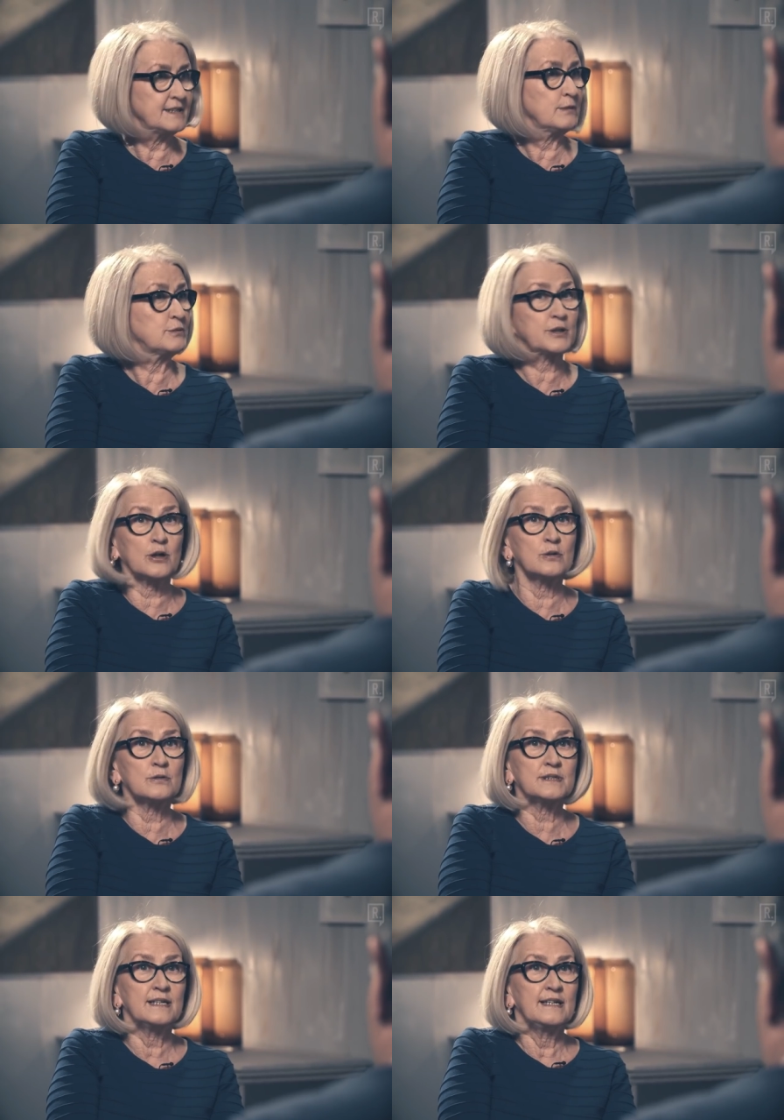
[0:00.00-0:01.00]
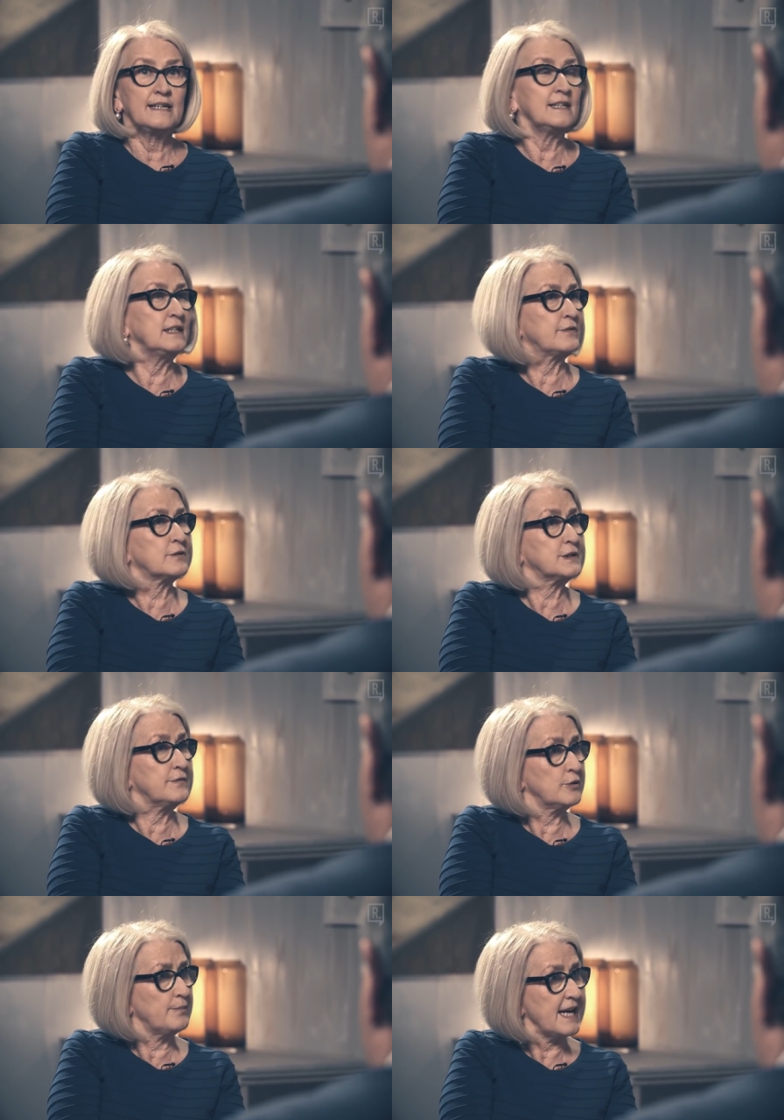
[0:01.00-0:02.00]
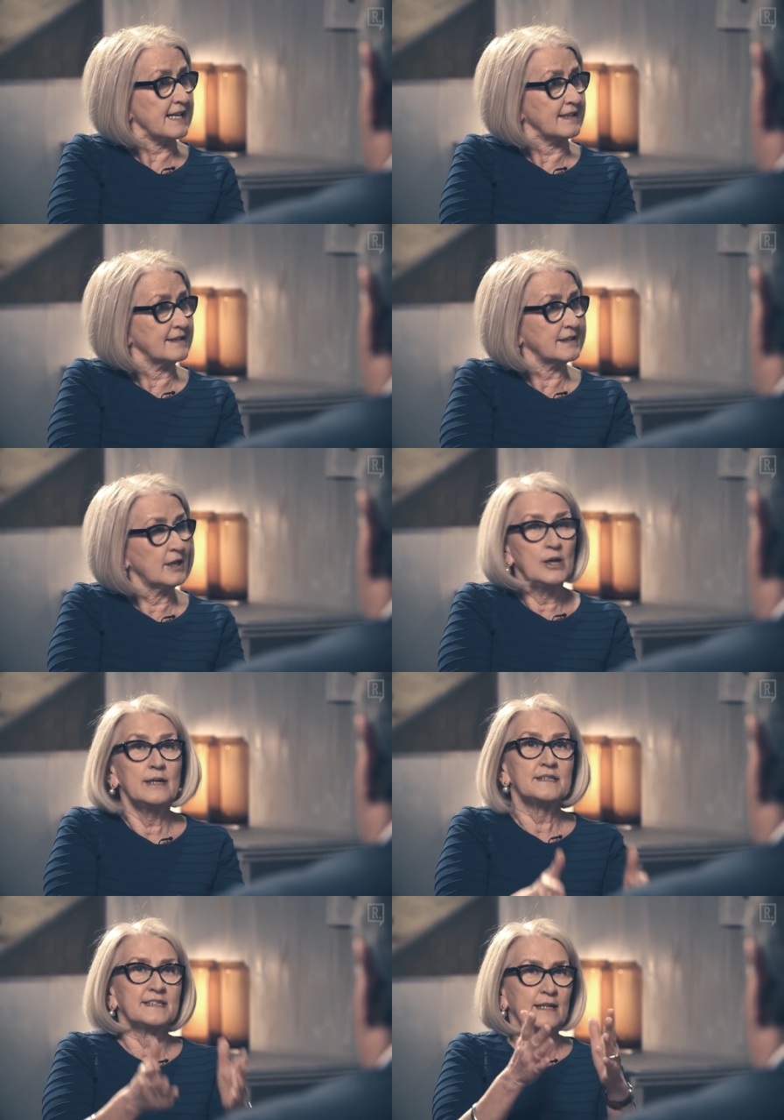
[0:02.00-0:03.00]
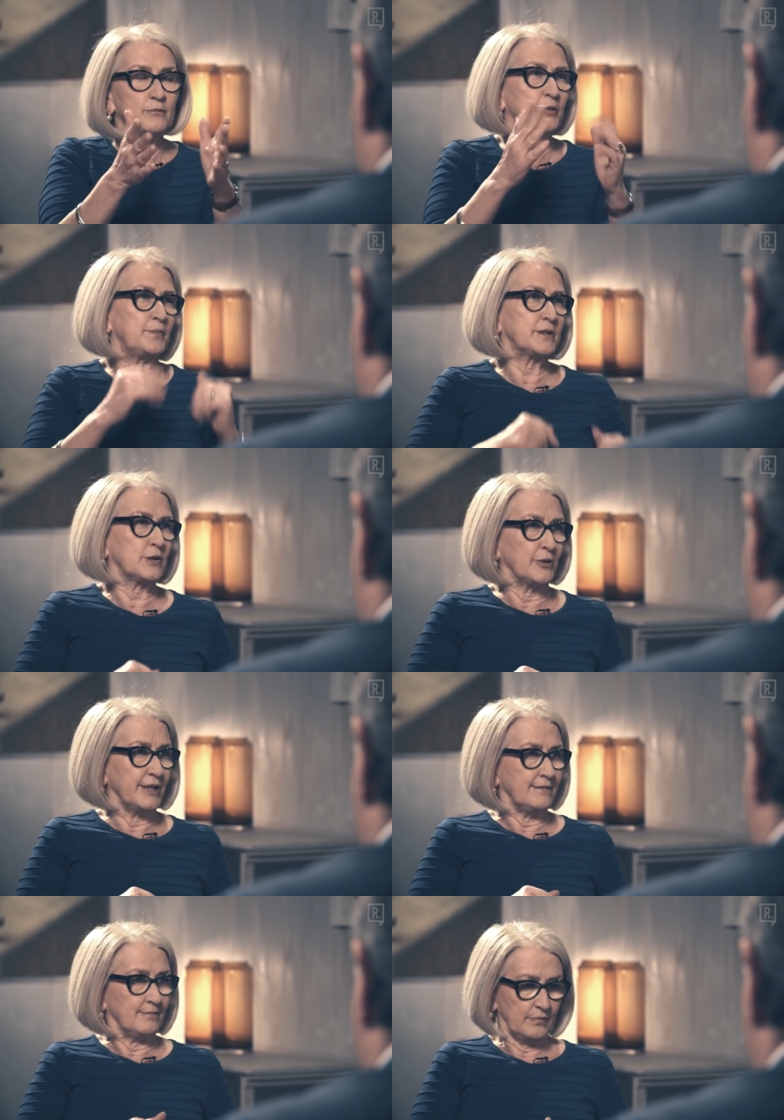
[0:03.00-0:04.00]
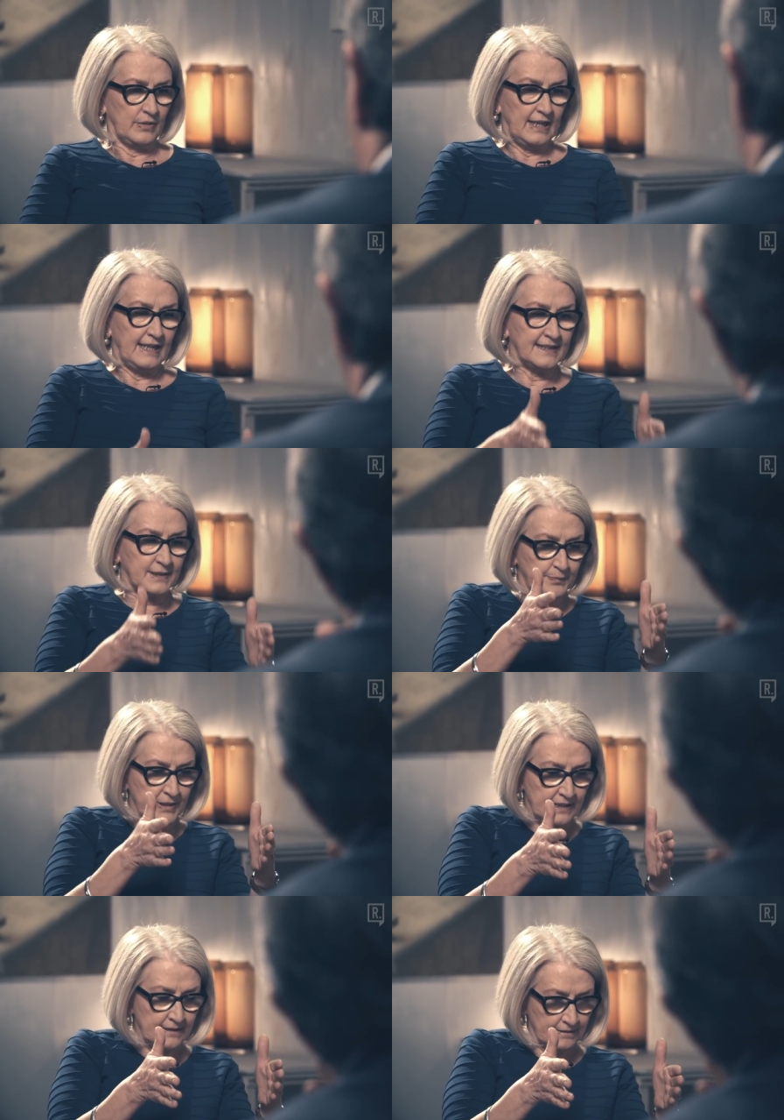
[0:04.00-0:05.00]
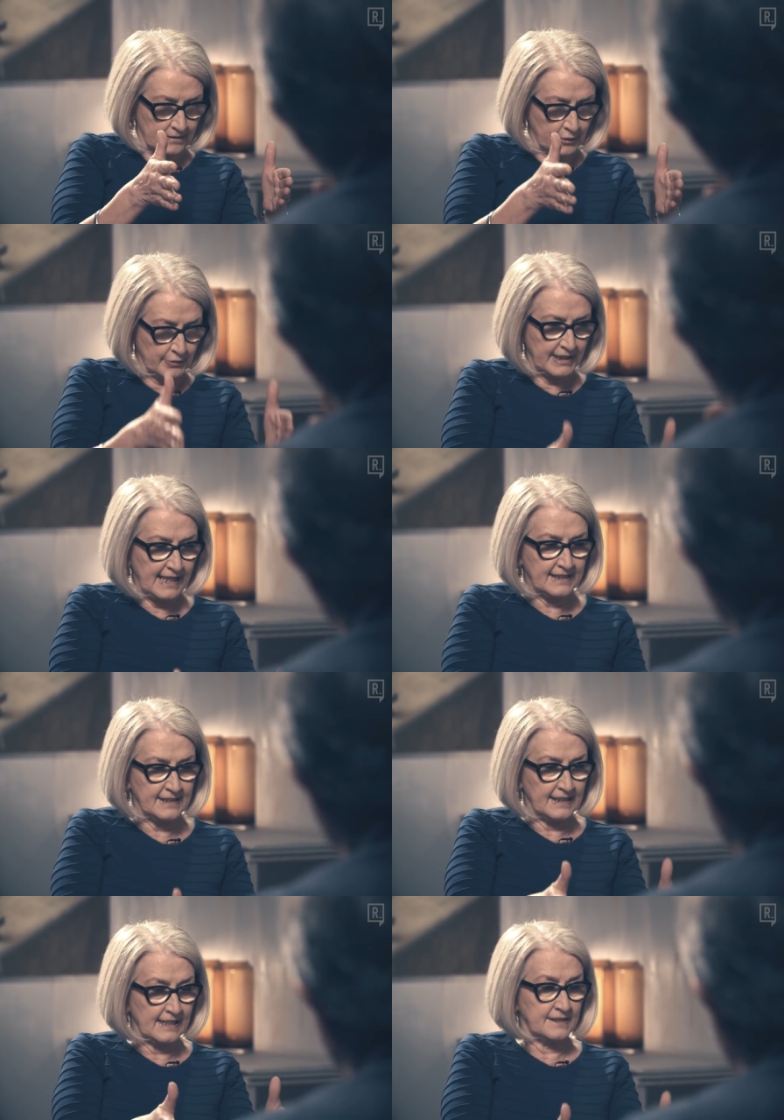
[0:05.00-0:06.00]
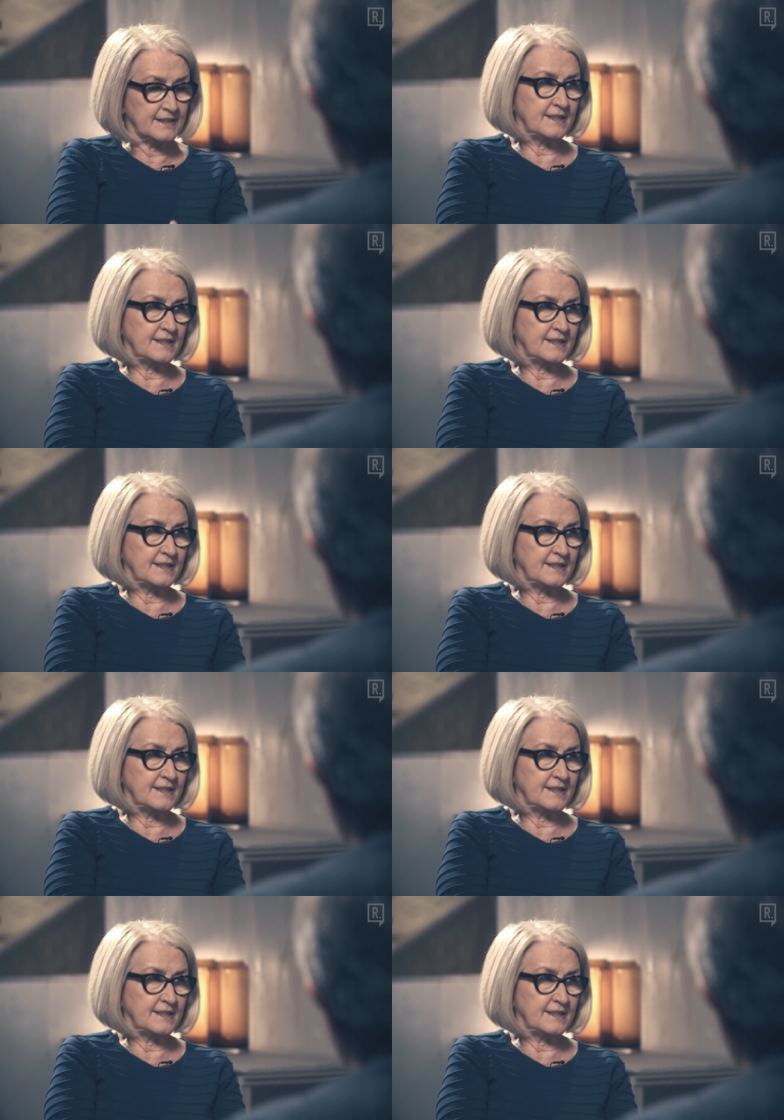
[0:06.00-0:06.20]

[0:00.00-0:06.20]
as there was gold in the vault of your bank. Same with Bitcoin. It's been created and